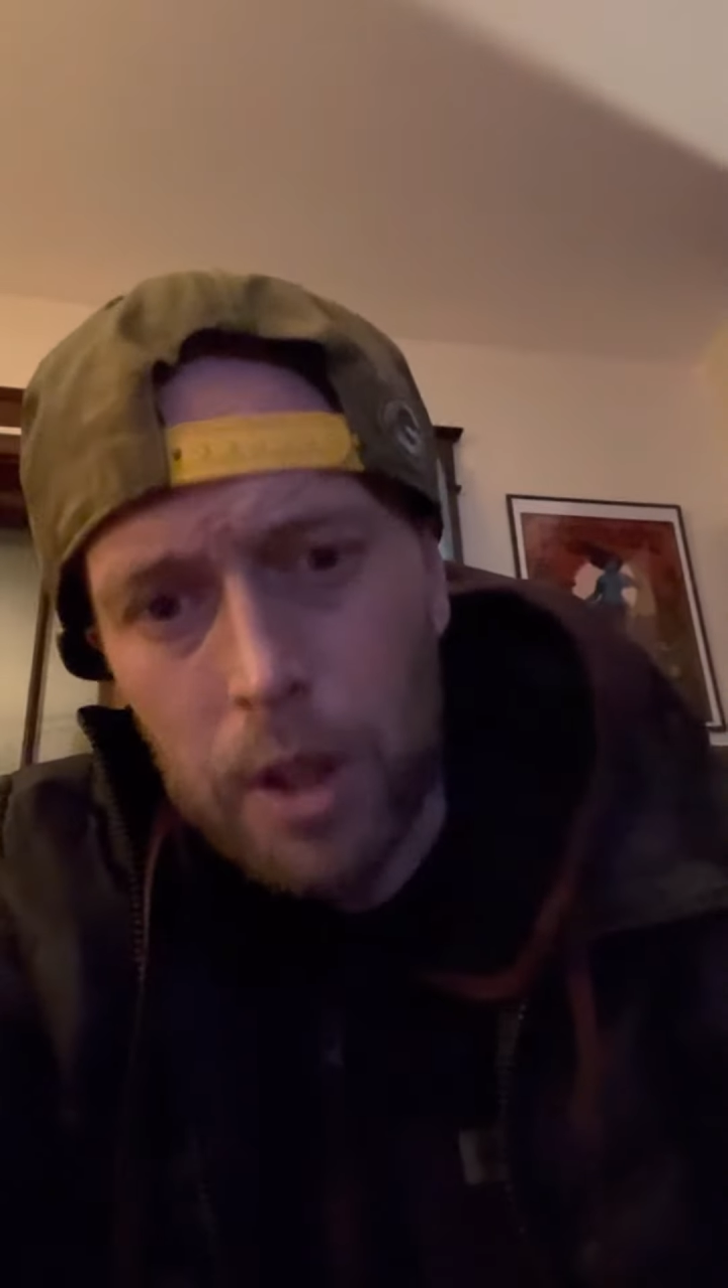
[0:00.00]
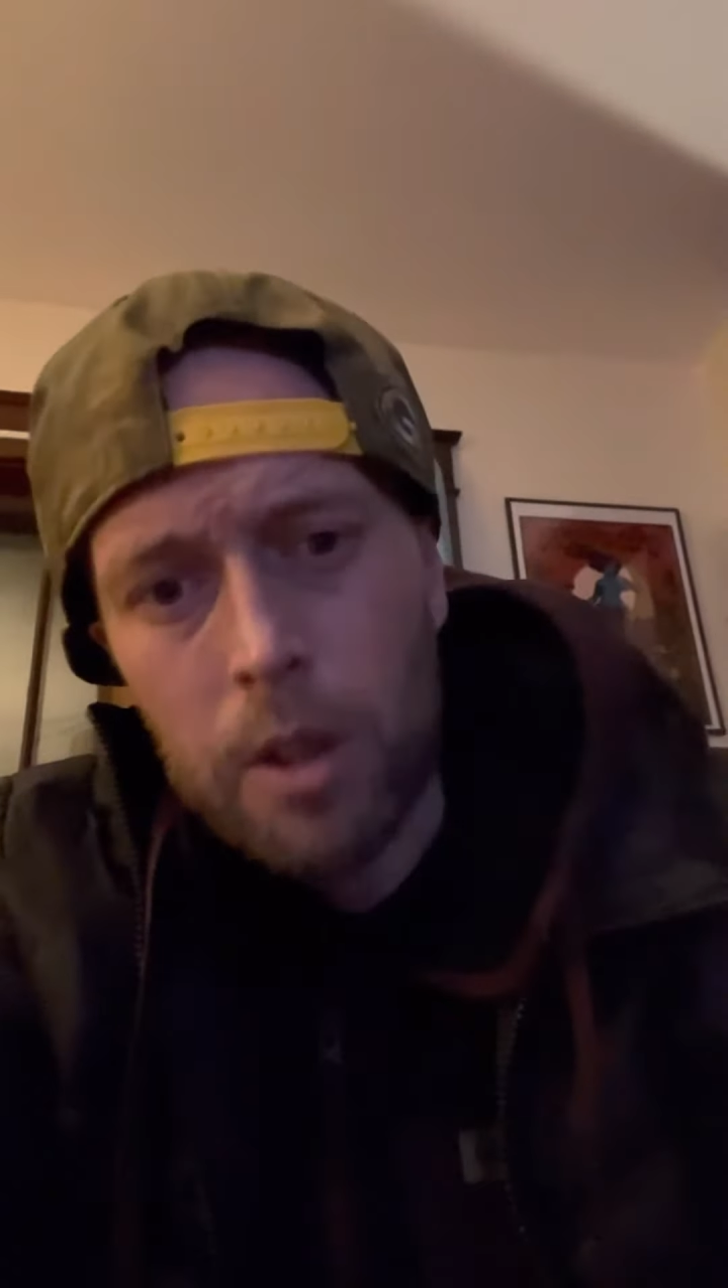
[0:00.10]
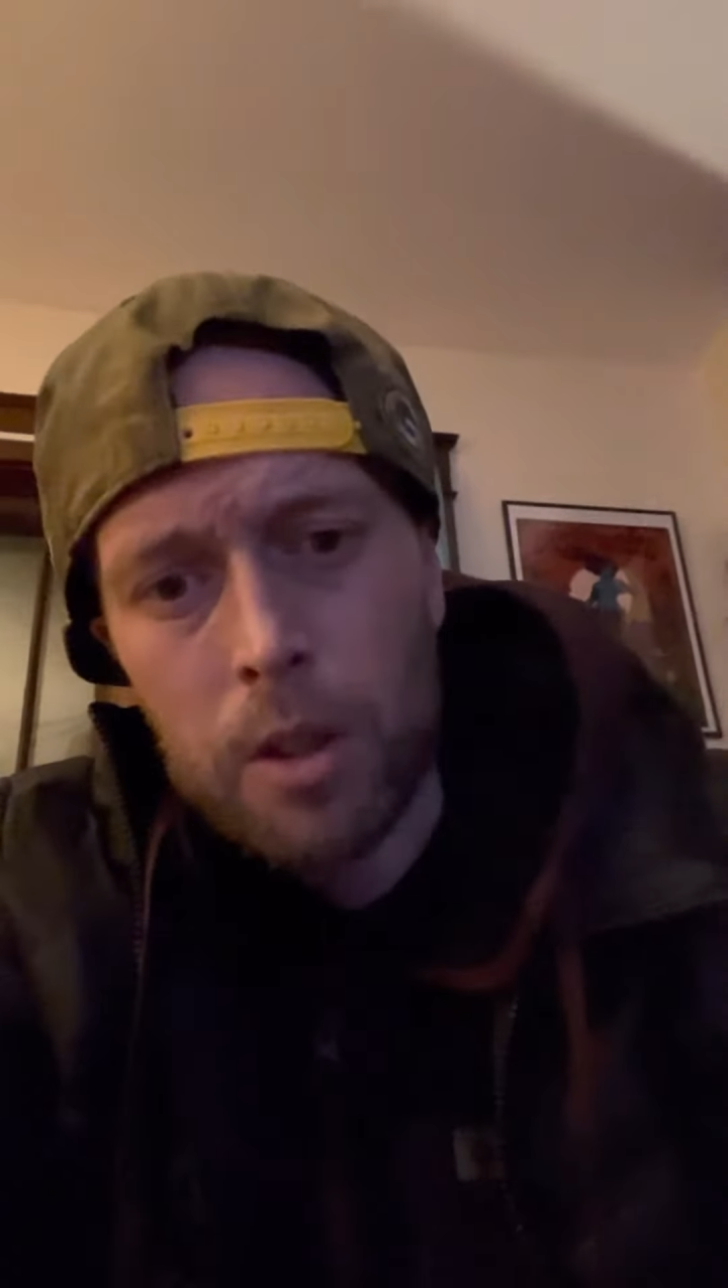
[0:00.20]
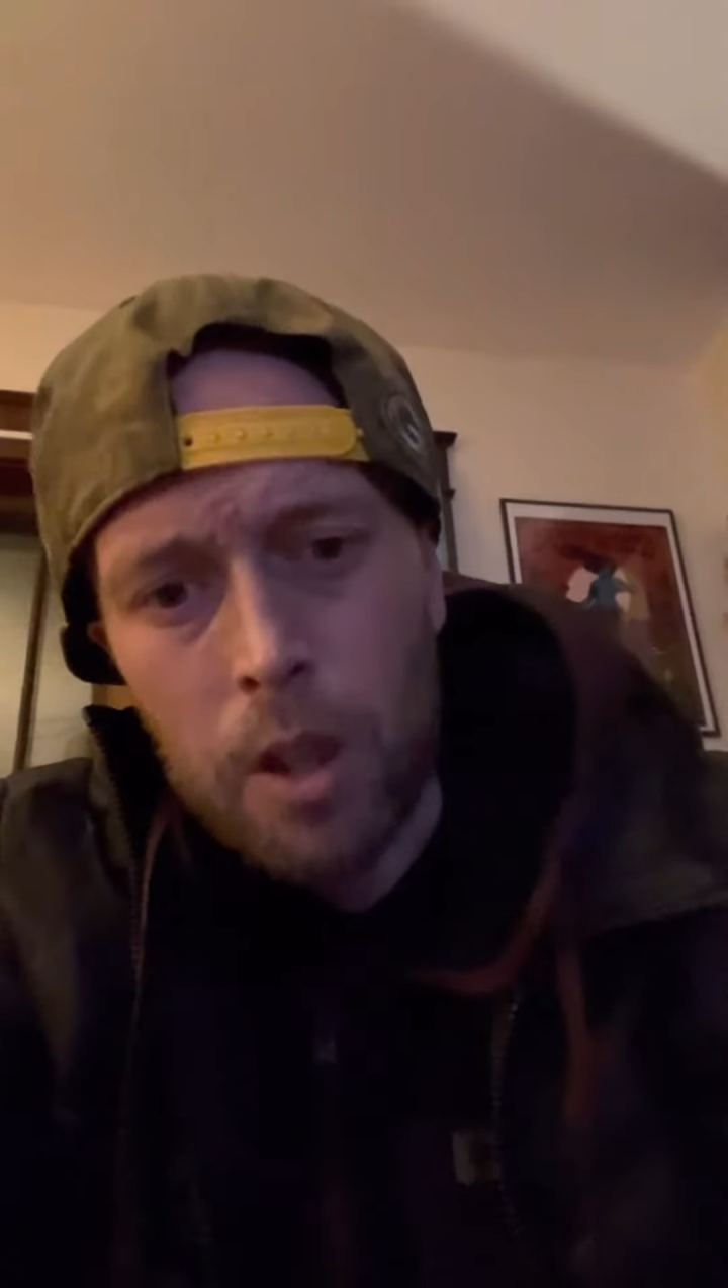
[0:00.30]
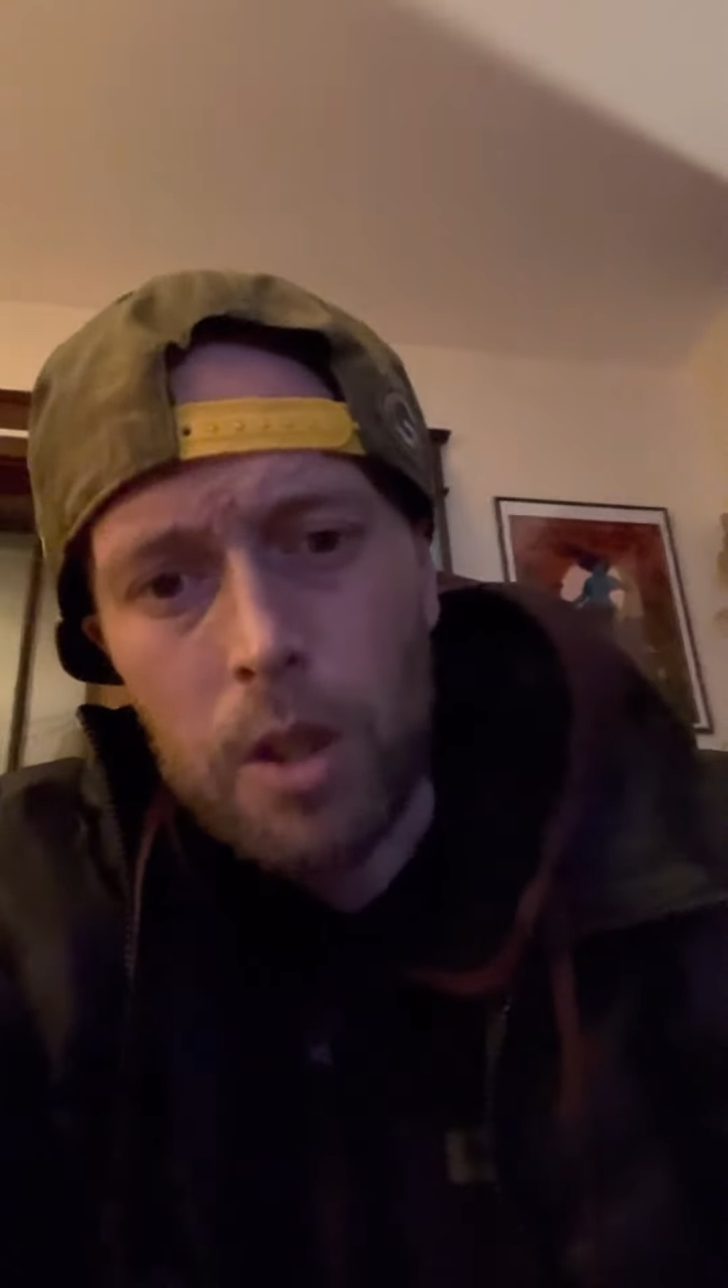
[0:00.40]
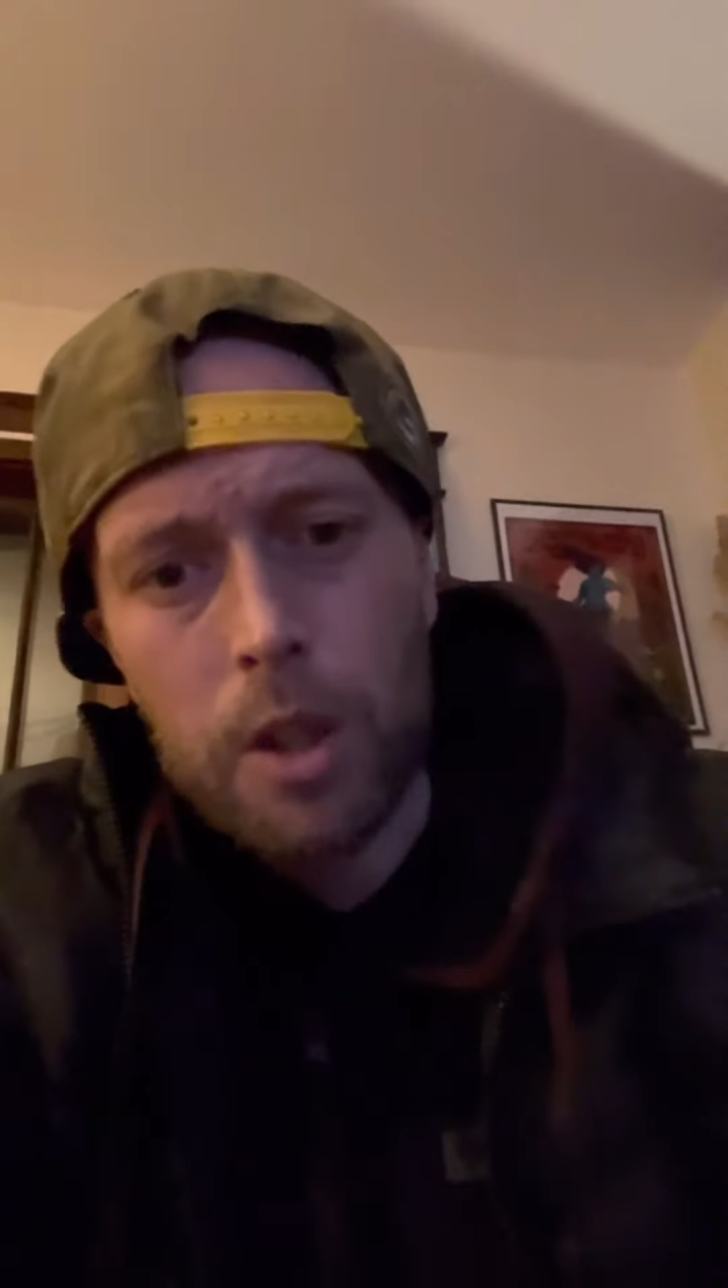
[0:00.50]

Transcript: another